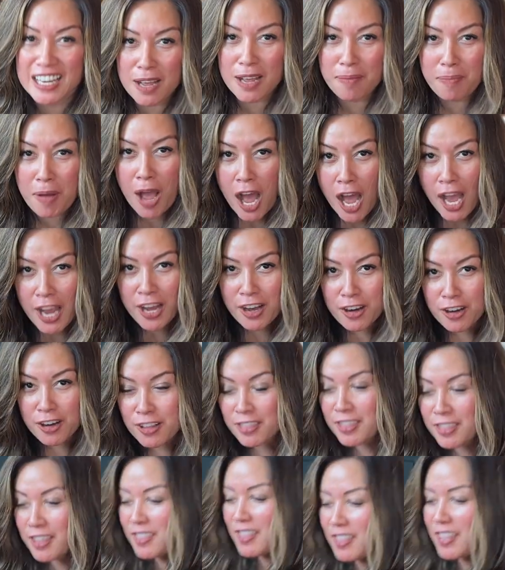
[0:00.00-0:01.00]
up higher
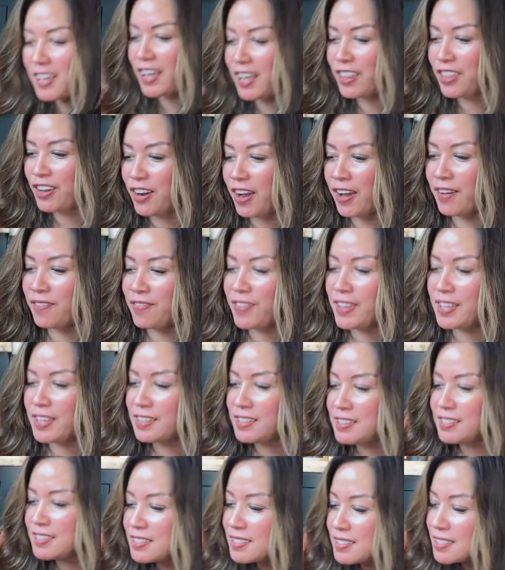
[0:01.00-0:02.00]
than the other
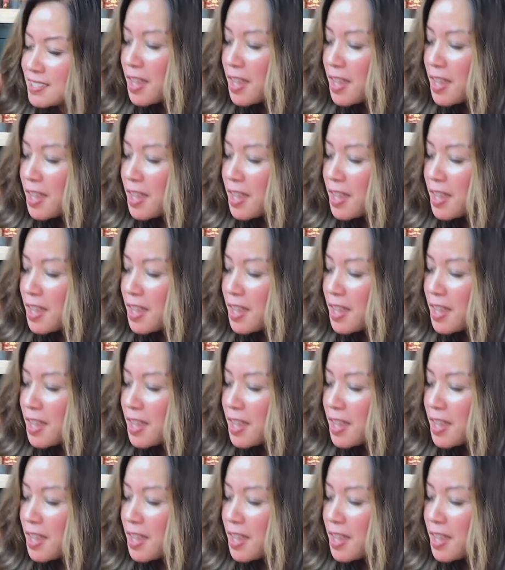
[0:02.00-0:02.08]
ovens,